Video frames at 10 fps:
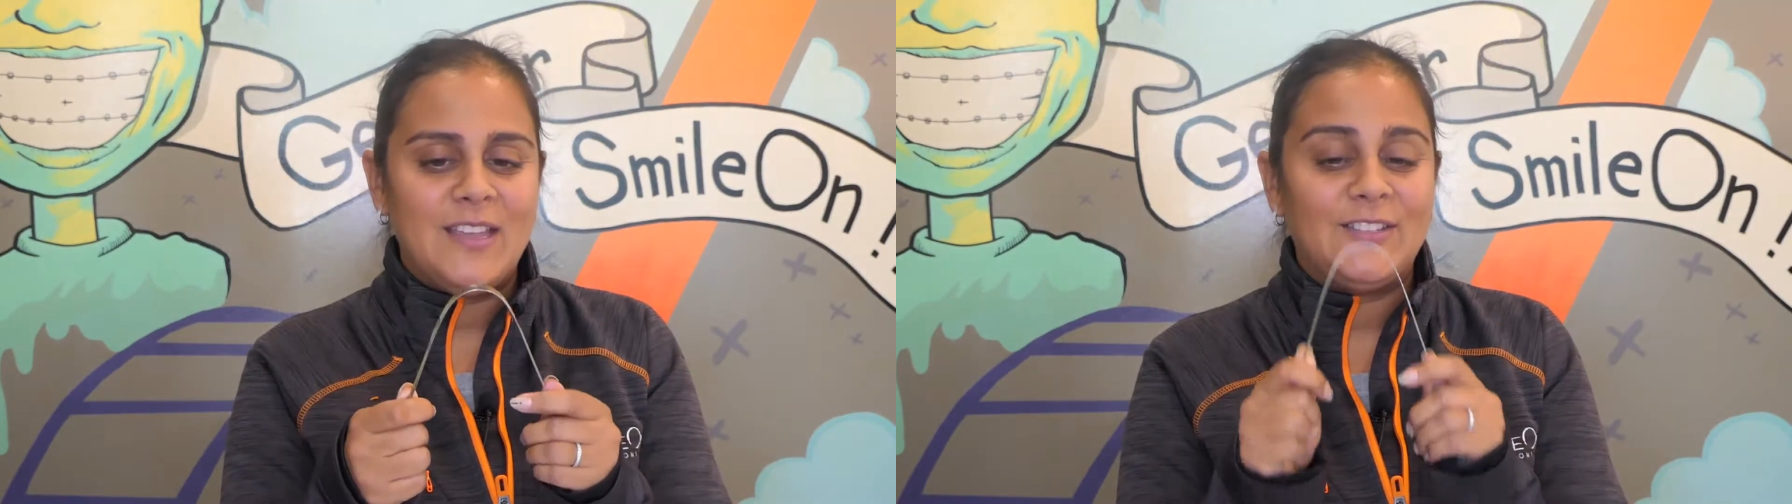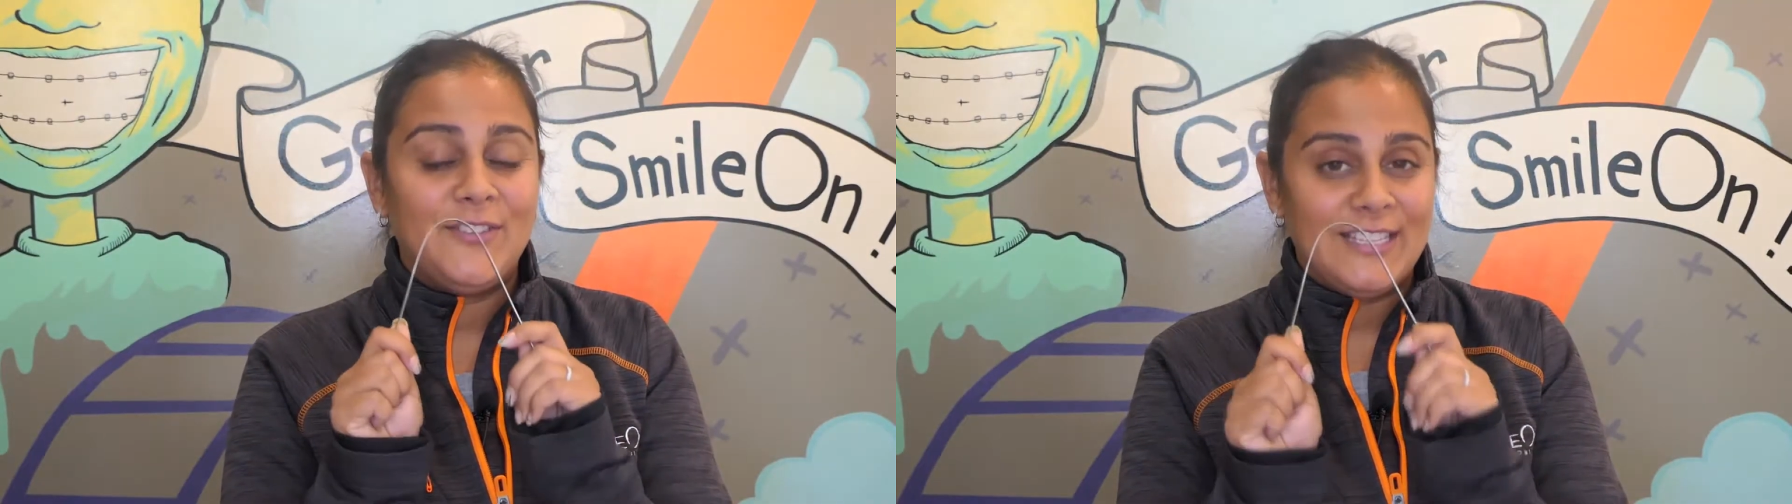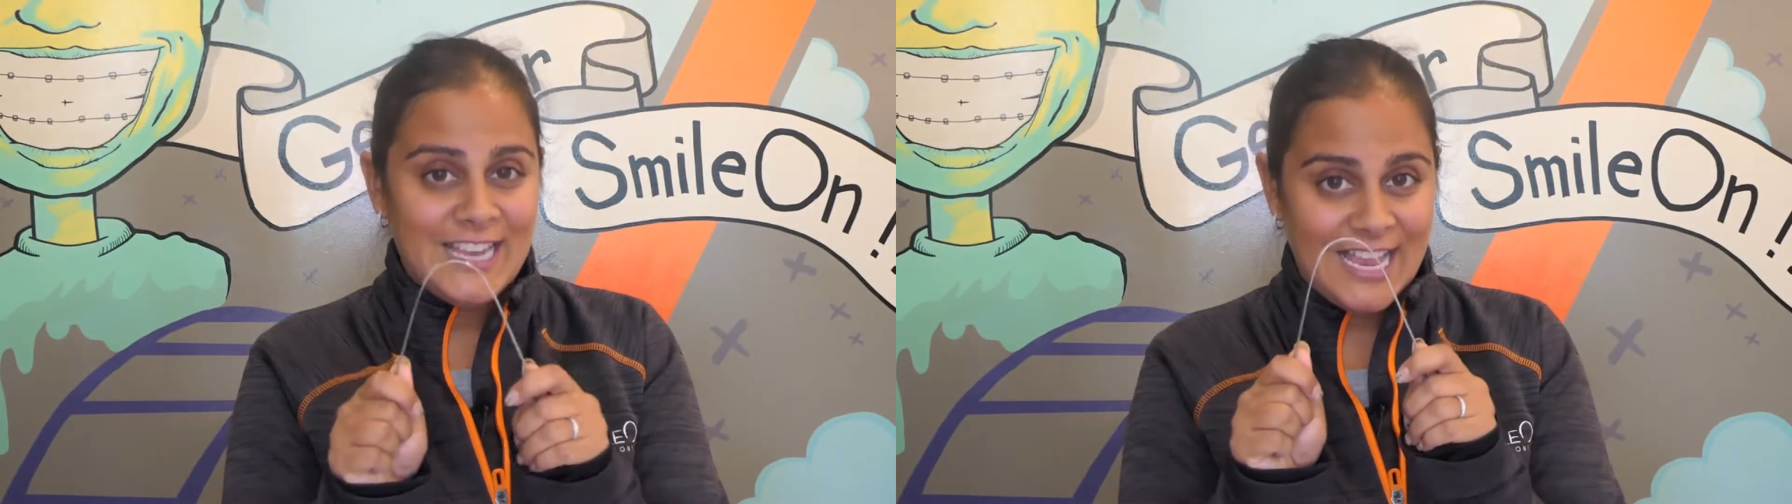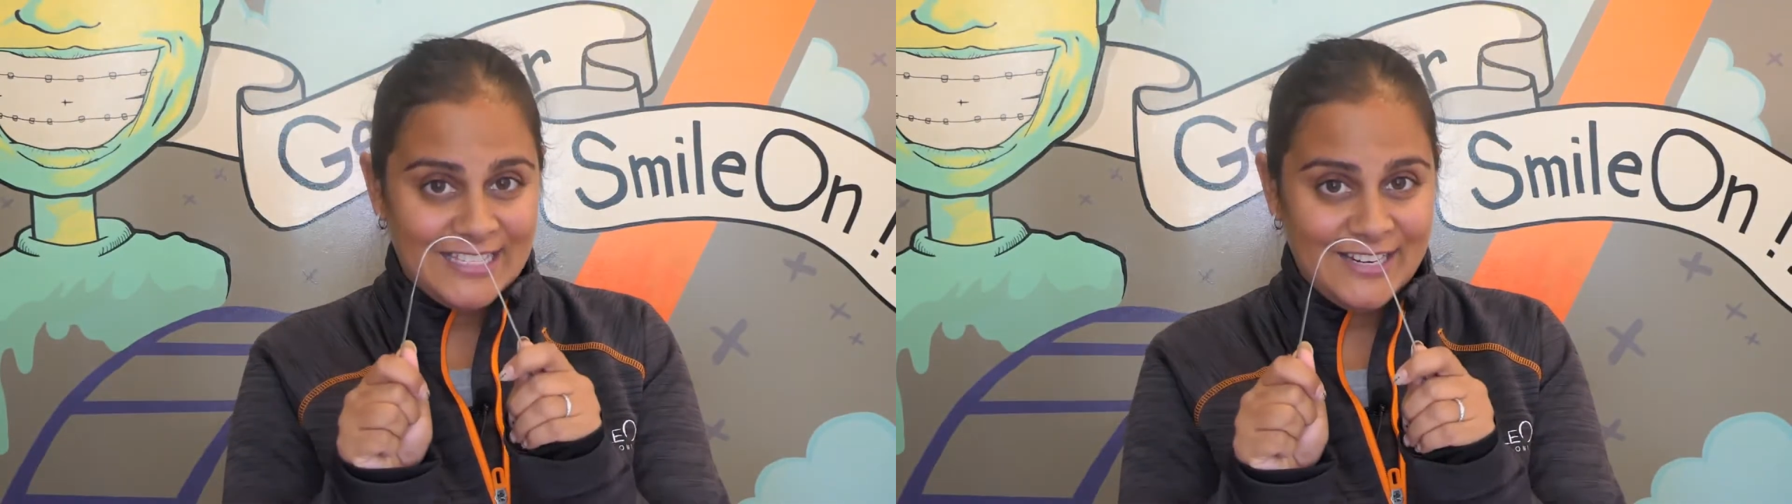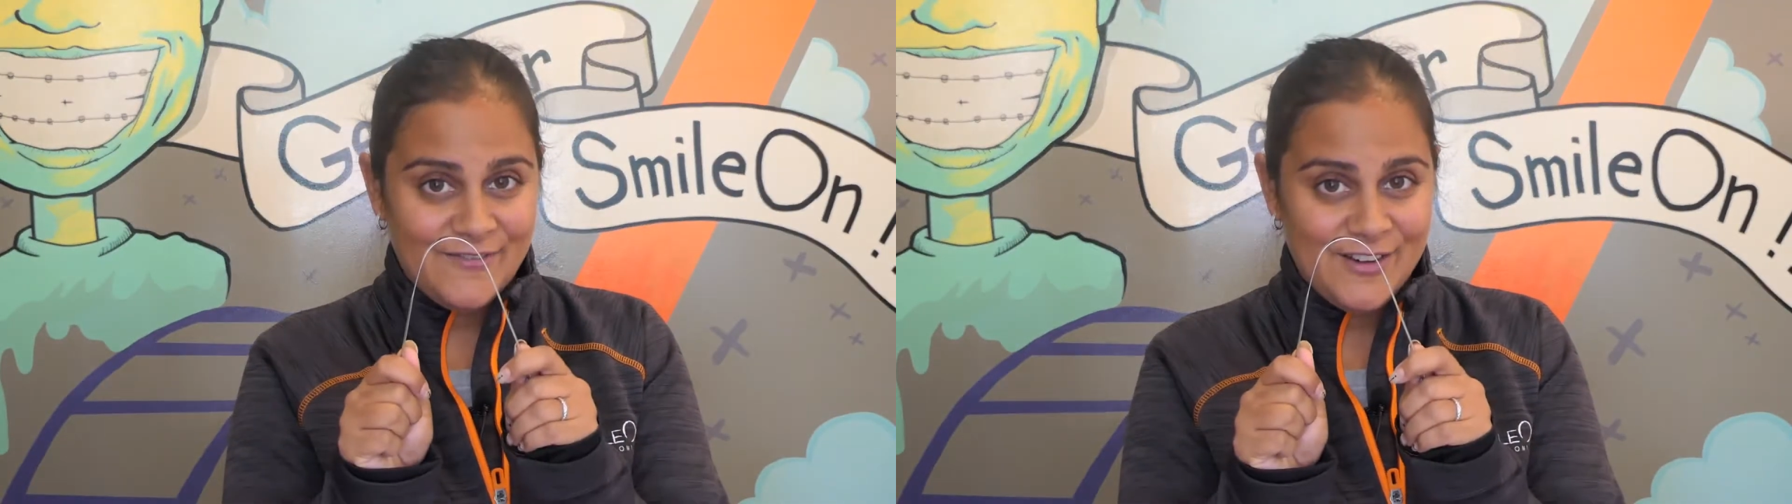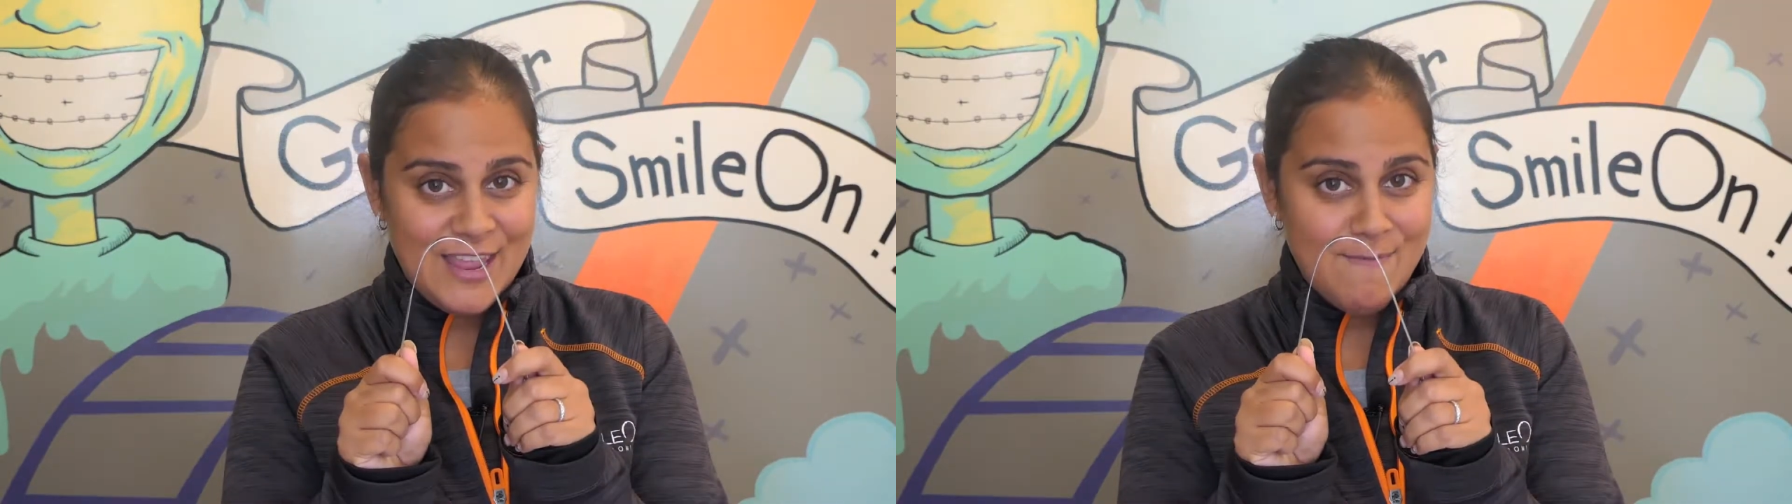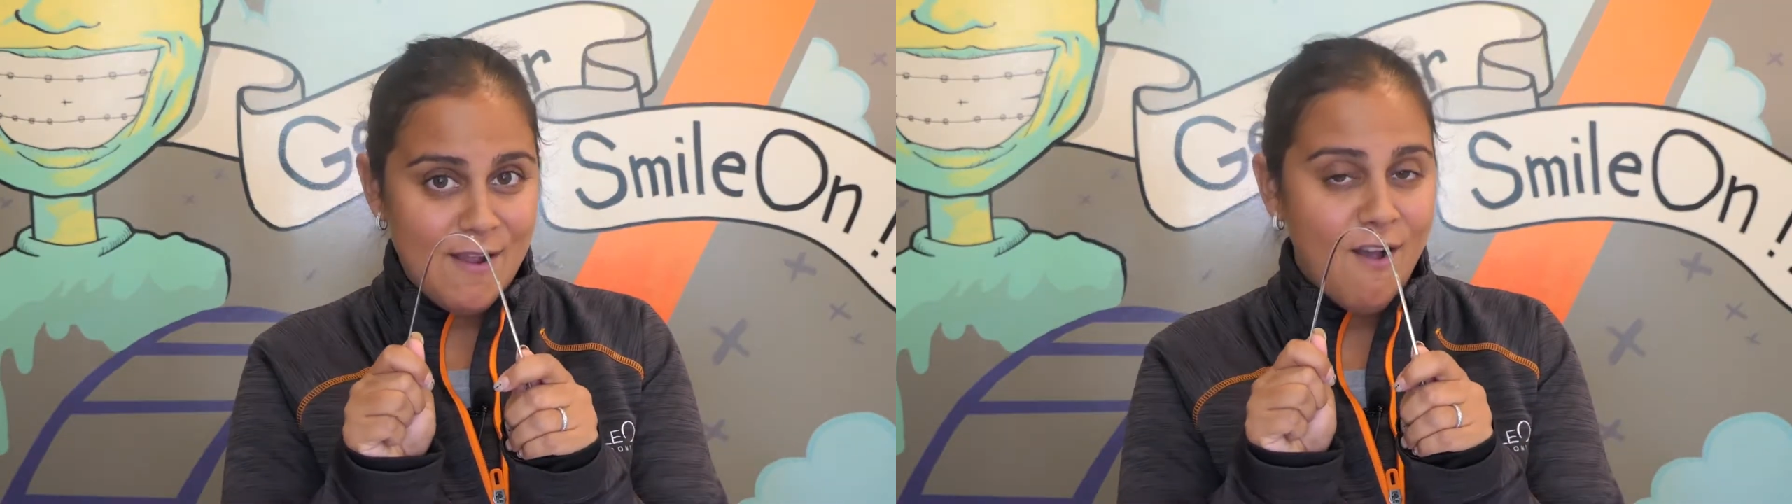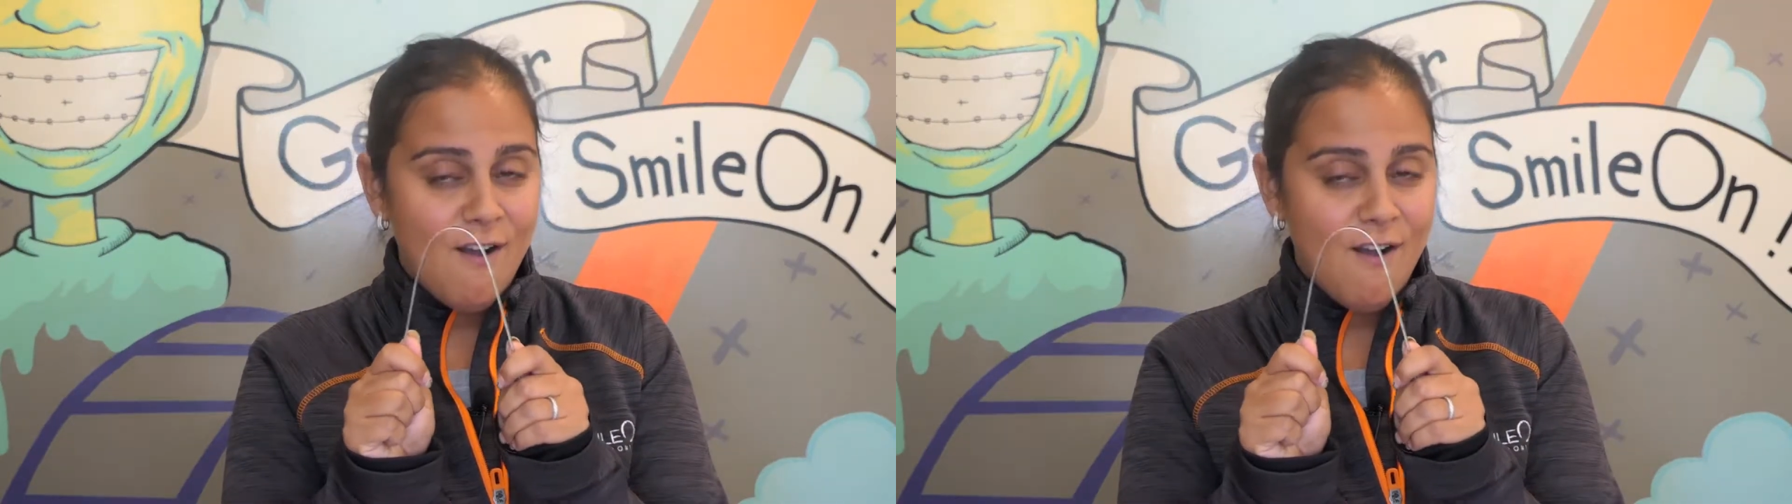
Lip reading: It's fantastic for keeping